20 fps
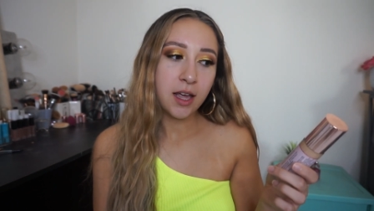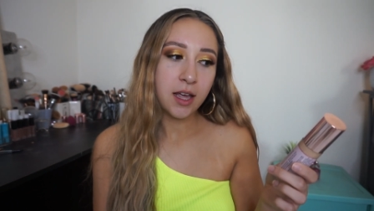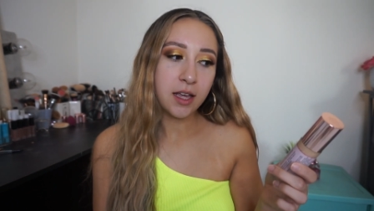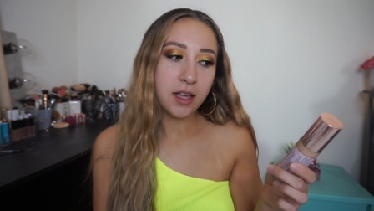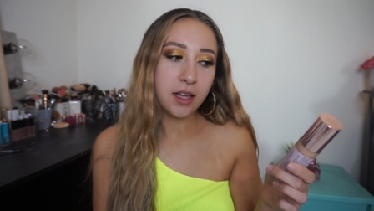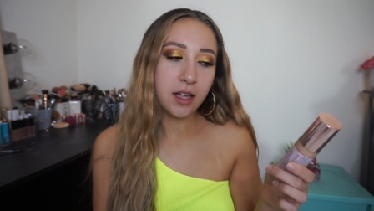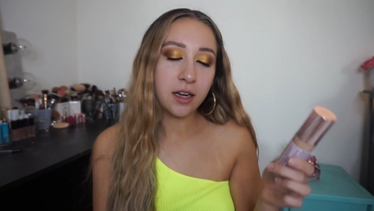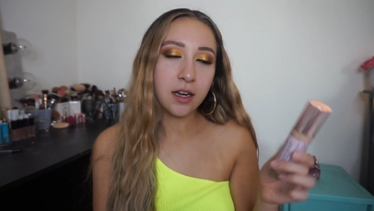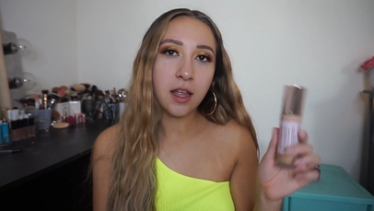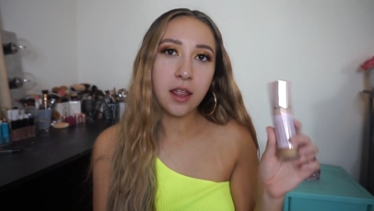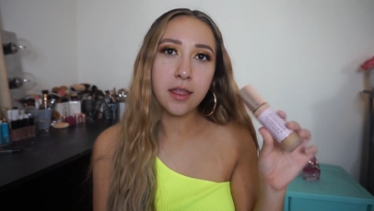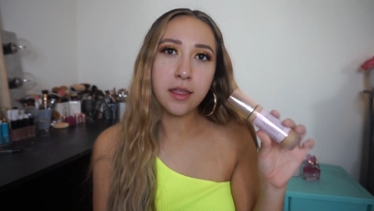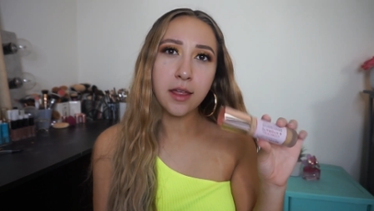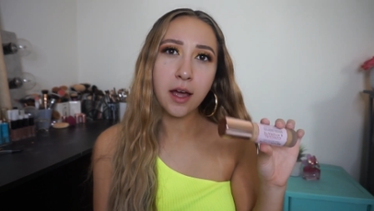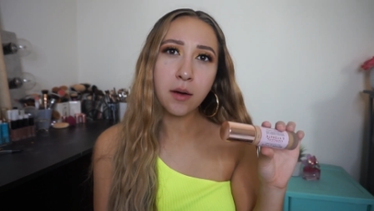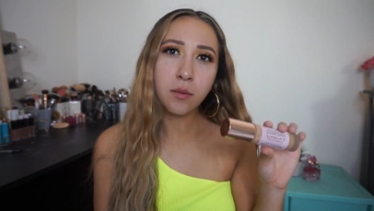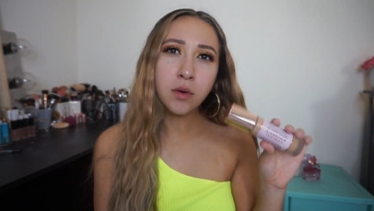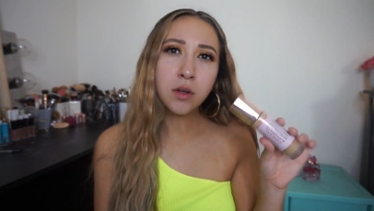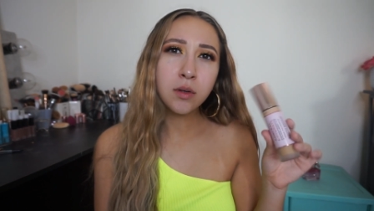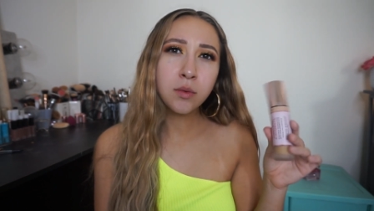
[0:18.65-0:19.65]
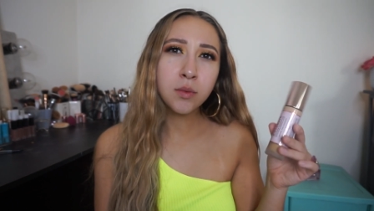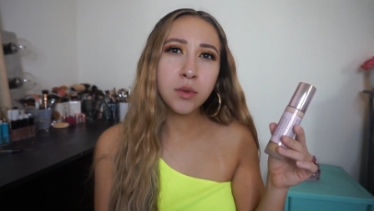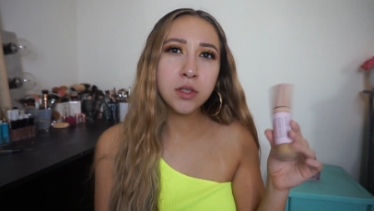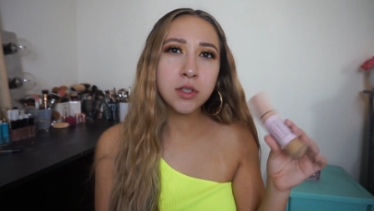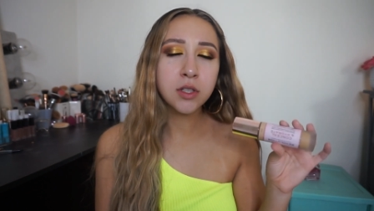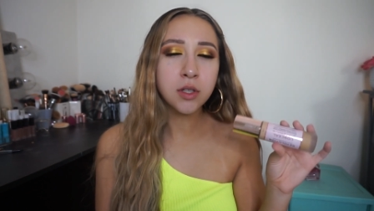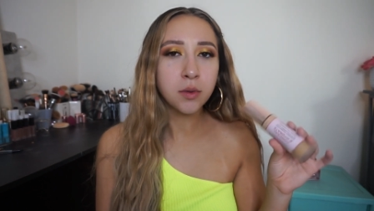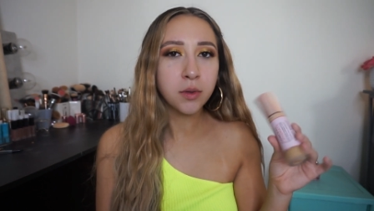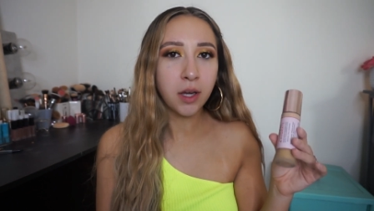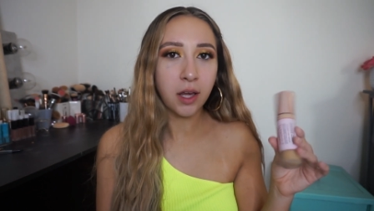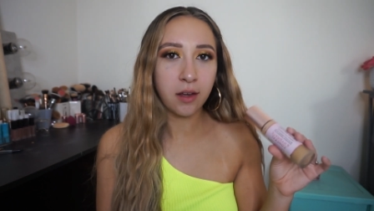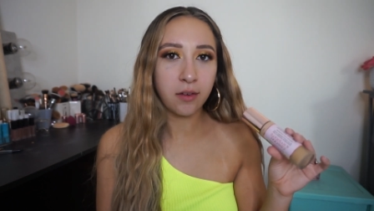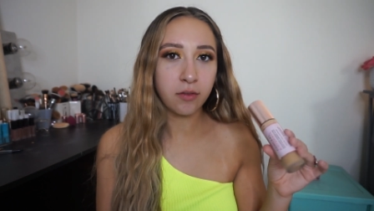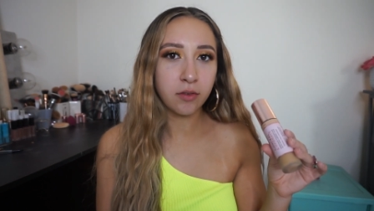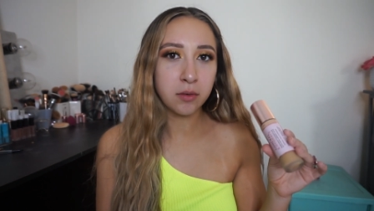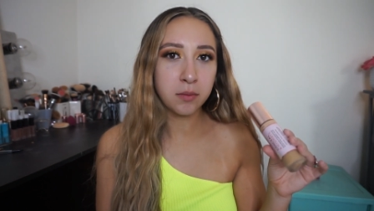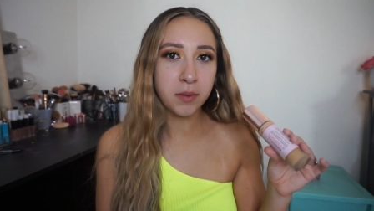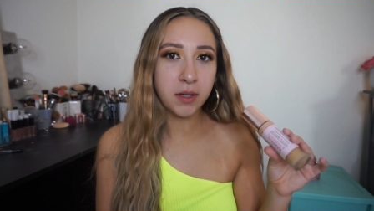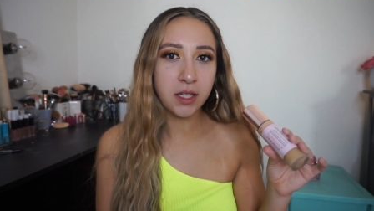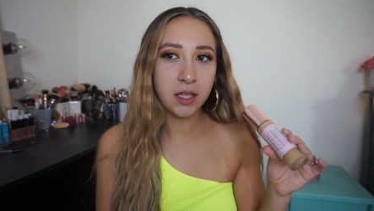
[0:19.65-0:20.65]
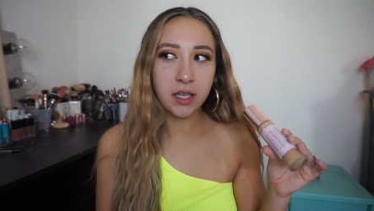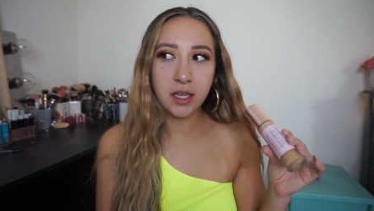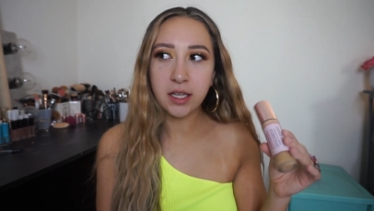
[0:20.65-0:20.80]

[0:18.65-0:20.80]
and that one was okay for me.